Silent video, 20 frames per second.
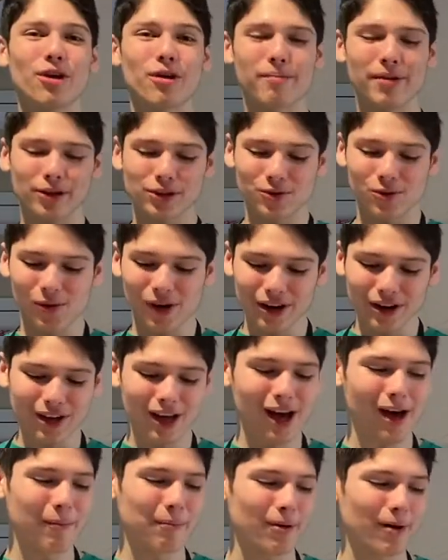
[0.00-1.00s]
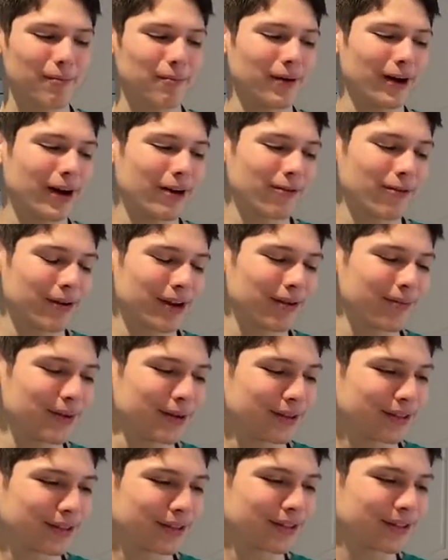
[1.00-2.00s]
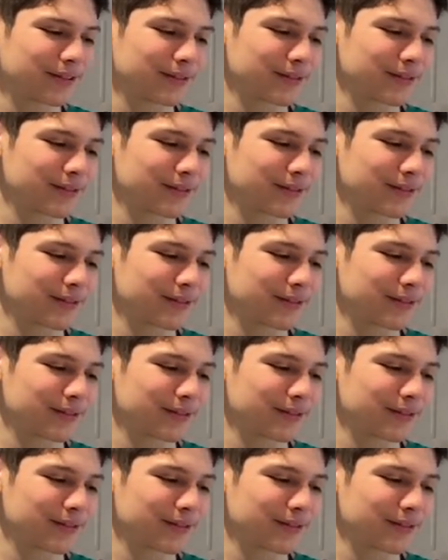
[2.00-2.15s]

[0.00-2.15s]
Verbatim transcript: to measure 1 cup of Bob's Red Mills.